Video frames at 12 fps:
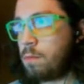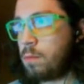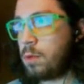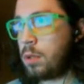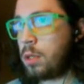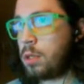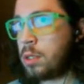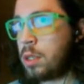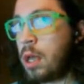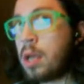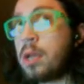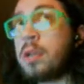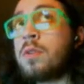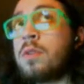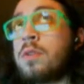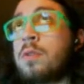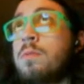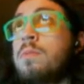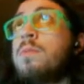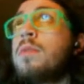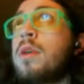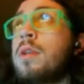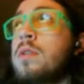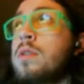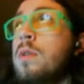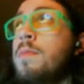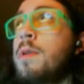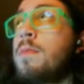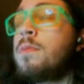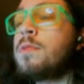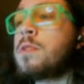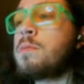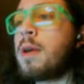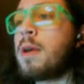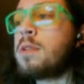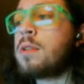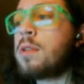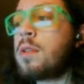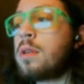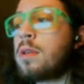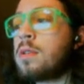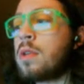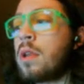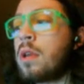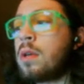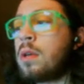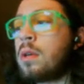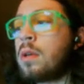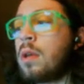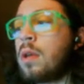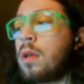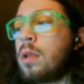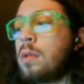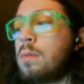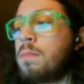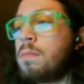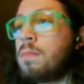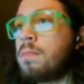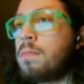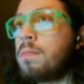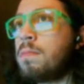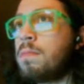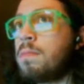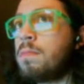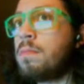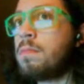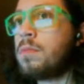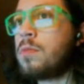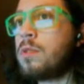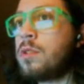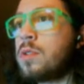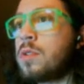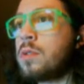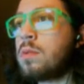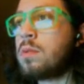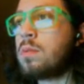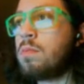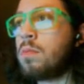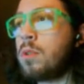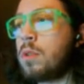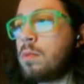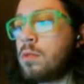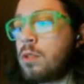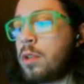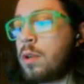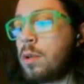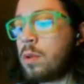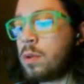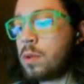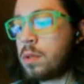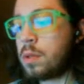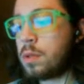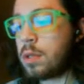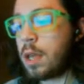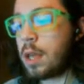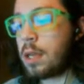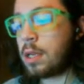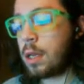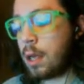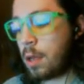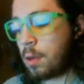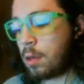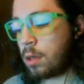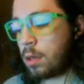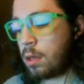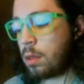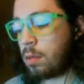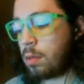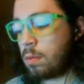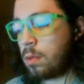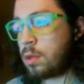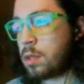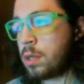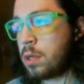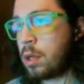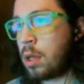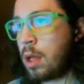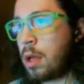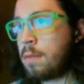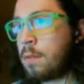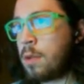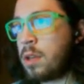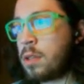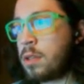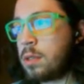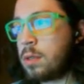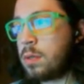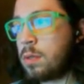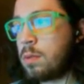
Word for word: looked a lot on YouTube and saw people just mounting things and I and just you know, drilling holes and tightening down and there's a lot of ways to